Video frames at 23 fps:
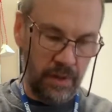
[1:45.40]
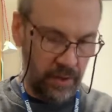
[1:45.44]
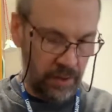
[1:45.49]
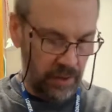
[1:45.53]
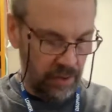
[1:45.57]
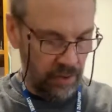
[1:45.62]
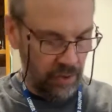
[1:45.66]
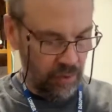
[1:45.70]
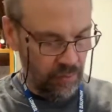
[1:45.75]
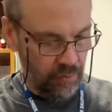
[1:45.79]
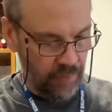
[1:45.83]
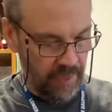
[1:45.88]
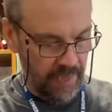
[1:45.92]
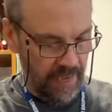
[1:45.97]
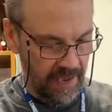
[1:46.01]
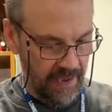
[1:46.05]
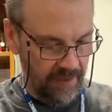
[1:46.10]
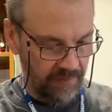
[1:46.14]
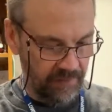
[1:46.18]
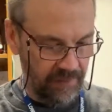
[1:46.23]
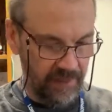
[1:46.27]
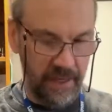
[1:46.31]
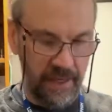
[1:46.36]
You will
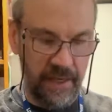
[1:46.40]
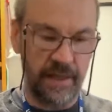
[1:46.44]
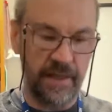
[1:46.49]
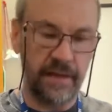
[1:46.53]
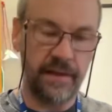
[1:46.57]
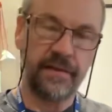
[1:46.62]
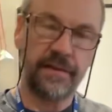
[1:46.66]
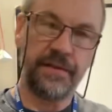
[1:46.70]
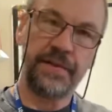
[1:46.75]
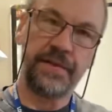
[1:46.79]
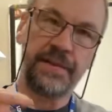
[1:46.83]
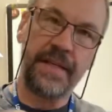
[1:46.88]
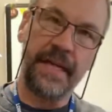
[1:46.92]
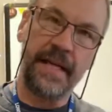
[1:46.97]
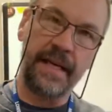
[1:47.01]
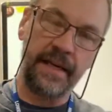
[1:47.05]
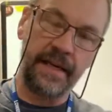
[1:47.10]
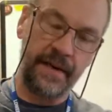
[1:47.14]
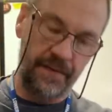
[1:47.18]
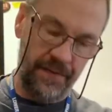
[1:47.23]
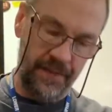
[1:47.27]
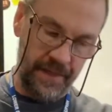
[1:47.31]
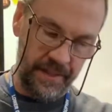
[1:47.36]
have the
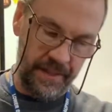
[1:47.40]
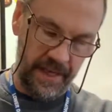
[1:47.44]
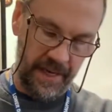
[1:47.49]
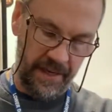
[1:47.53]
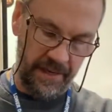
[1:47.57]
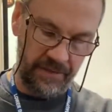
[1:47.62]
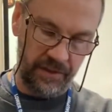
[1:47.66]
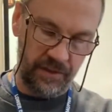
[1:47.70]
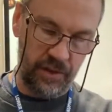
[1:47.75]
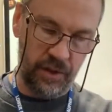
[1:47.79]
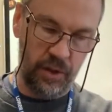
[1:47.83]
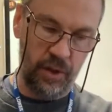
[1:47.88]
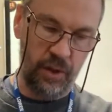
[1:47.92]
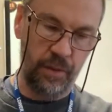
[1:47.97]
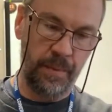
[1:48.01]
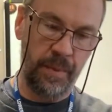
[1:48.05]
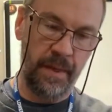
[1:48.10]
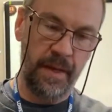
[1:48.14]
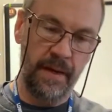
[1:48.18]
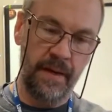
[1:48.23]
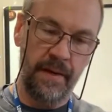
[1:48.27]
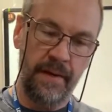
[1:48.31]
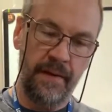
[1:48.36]
zinc in the test
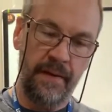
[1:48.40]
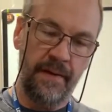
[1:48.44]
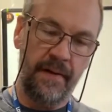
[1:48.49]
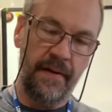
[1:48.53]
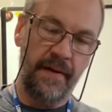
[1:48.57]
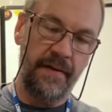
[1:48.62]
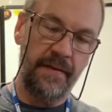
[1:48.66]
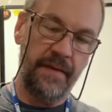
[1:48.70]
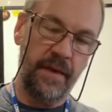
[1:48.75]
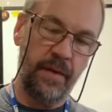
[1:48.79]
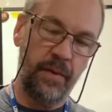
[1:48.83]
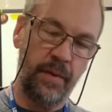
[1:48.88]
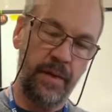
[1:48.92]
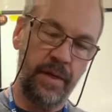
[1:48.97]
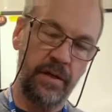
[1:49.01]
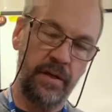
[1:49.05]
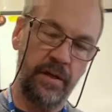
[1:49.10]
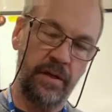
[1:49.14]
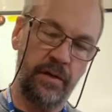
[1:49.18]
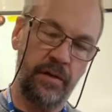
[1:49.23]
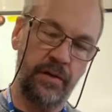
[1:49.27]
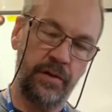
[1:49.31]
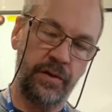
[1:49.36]
tube. And then what you
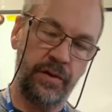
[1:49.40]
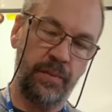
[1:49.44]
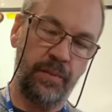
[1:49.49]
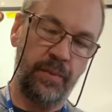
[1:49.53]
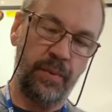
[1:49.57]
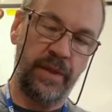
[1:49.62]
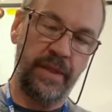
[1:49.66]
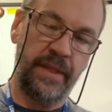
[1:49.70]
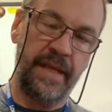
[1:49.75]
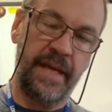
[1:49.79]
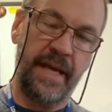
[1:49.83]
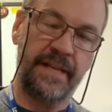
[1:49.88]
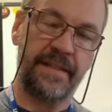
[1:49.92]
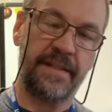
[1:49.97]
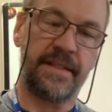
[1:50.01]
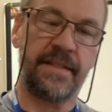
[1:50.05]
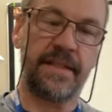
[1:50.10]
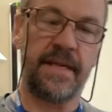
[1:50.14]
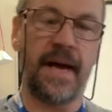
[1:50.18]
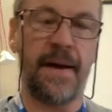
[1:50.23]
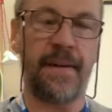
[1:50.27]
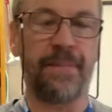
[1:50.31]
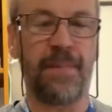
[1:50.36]
do is you put that
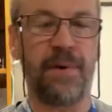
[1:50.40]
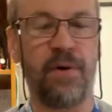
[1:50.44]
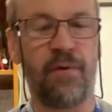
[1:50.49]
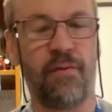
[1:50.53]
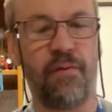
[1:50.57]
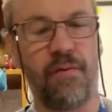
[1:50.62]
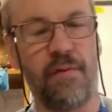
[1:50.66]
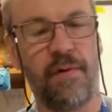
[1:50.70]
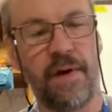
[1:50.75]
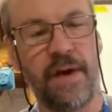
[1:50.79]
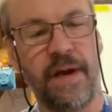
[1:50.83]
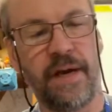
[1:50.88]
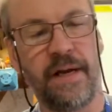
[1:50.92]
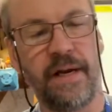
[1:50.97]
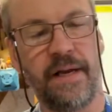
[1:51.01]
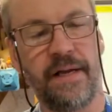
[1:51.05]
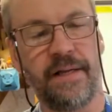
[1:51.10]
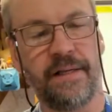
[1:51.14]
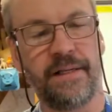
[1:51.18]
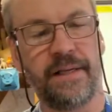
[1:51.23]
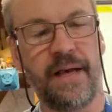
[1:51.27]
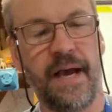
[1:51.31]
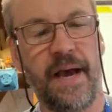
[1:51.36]
stopper right
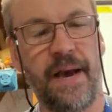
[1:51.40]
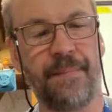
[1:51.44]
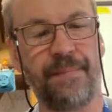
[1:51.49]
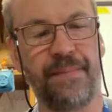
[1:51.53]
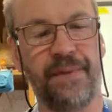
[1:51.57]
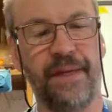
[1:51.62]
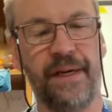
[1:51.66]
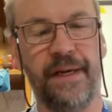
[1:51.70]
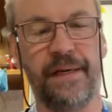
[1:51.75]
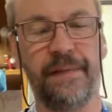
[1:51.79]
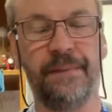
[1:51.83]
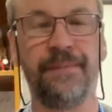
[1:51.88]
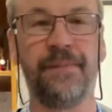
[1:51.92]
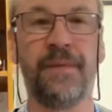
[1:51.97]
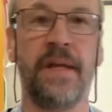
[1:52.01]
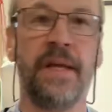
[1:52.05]
on top there.